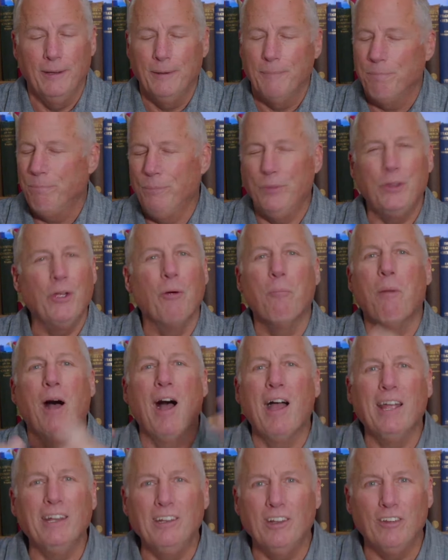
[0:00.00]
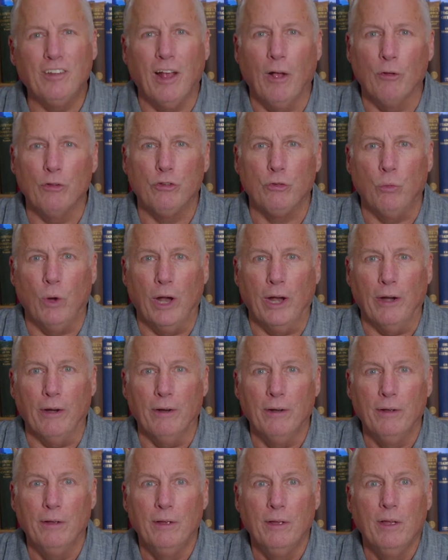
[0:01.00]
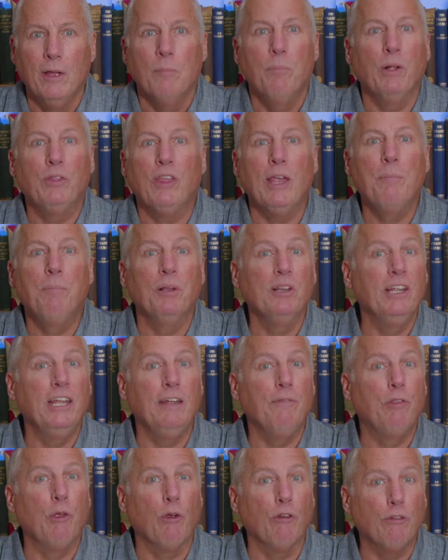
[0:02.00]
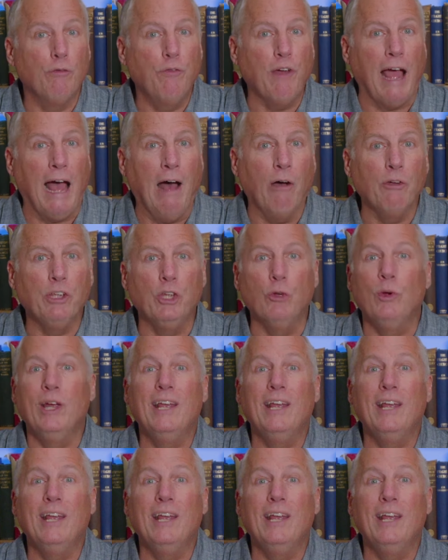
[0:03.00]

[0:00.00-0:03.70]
Their mind is elsewhere. But they believe there's value